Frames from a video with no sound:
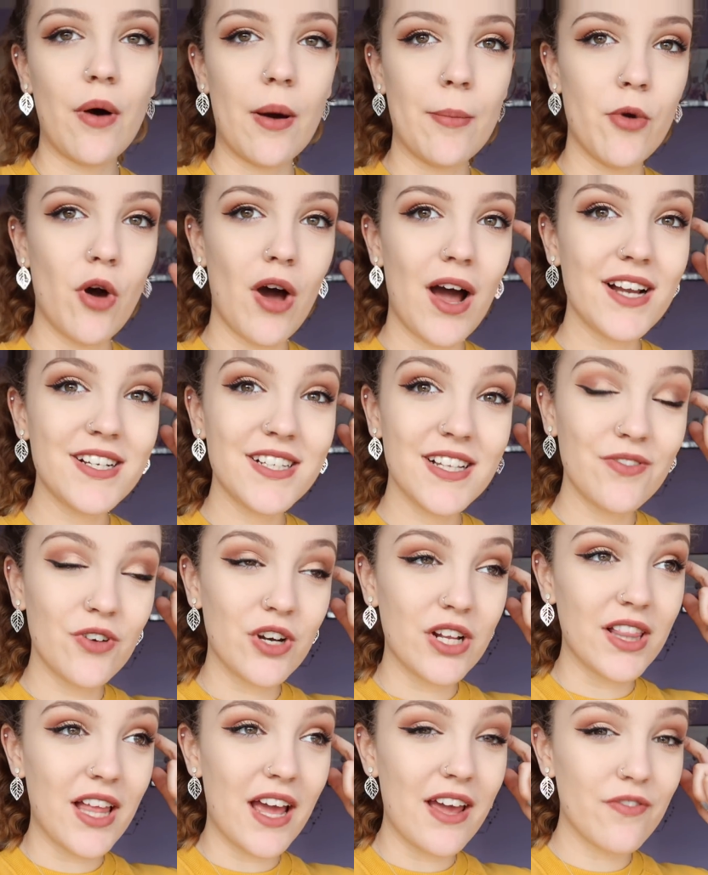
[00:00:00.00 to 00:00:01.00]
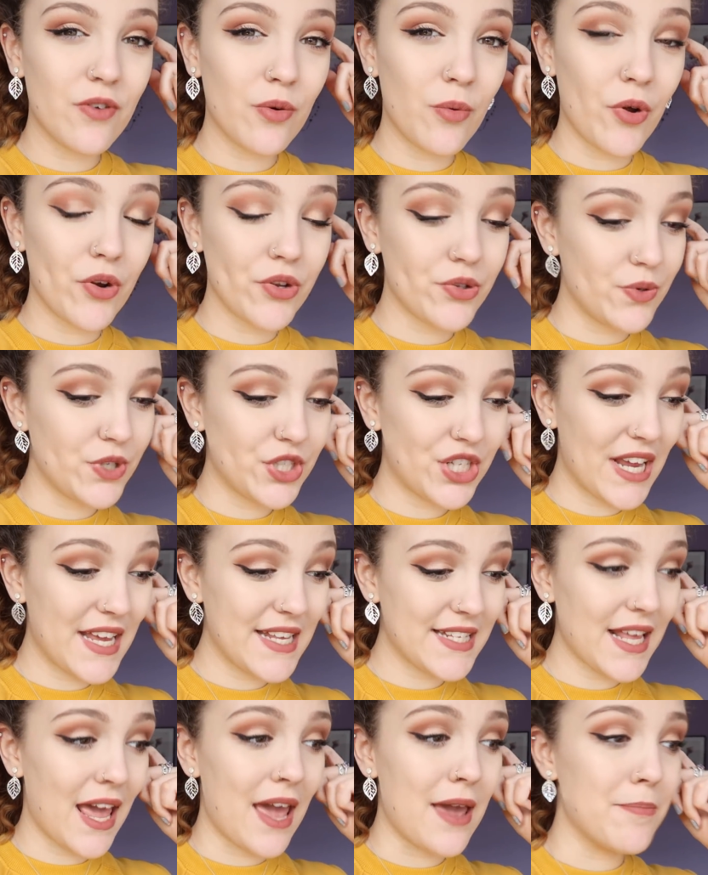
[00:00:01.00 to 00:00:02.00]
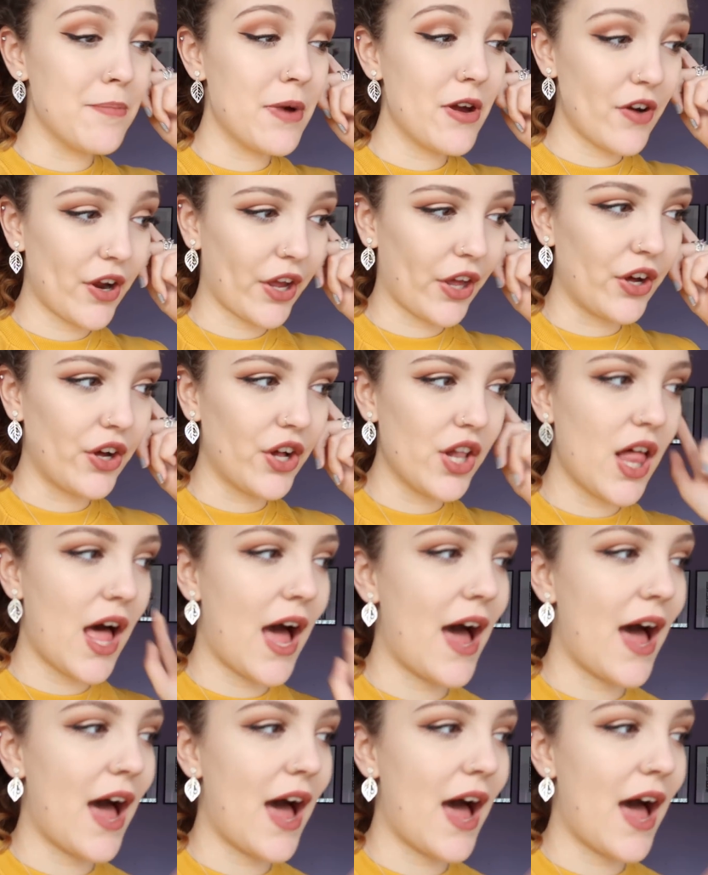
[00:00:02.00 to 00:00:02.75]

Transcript: I'm not actually running late for once, which is a miracle.